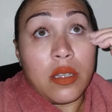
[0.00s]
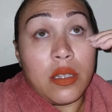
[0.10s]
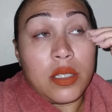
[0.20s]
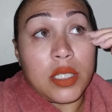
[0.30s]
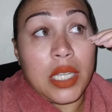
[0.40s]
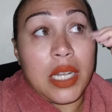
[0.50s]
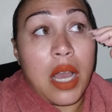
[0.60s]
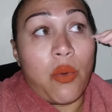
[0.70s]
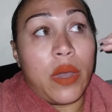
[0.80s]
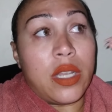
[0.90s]
See
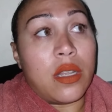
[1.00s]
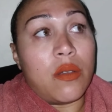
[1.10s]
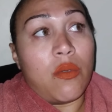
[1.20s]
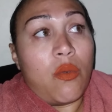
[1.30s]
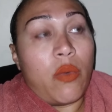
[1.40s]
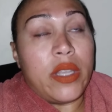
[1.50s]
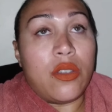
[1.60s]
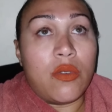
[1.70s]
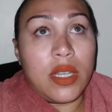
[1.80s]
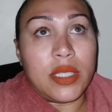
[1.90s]
now, when
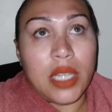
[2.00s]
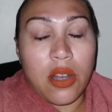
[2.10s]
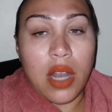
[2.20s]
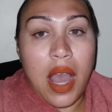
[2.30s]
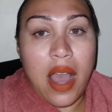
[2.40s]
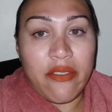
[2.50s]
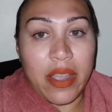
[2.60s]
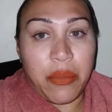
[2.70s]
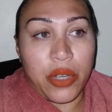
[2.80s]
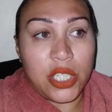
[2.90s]
you ascend on a high
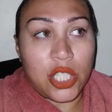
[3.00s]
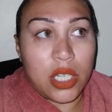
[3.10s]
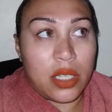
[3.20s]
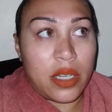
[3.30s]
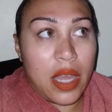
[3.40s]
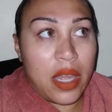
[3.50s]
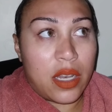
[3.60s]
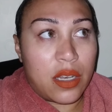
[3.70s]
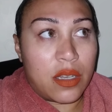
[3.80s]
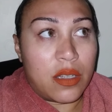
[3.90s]
vibration
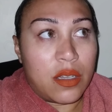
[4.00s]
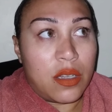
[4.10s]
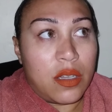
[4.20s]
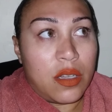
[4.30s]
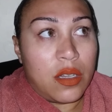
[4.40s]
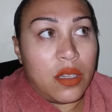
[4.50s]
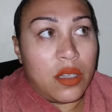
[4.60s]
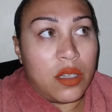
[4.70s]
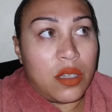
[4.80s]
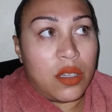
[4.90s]
and
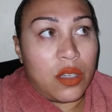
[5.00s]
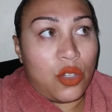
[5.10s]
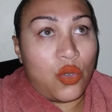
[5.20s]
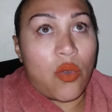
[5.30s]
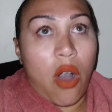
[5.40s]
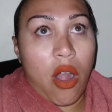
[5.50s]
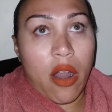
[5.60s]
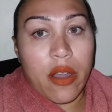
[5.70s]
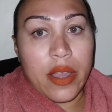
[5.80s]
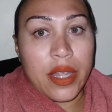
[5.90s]
you
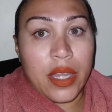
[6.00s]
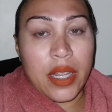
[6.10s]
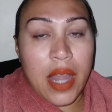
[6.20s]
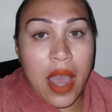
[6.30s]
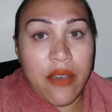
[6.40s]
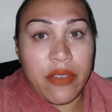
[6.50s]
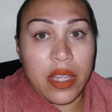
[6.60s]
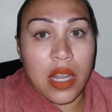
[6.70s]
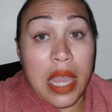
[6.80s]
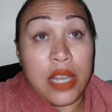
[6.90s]
are in
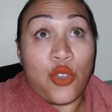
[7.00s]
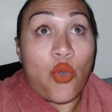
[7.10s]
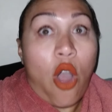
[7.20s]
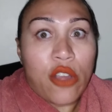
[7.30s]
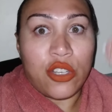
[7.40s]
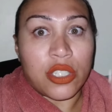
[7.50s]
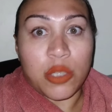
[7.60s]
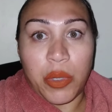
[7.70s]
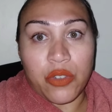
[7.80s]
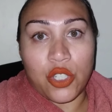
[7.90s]
heaven and you are your
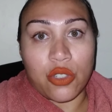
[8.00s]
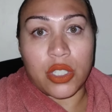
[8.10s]
spiritual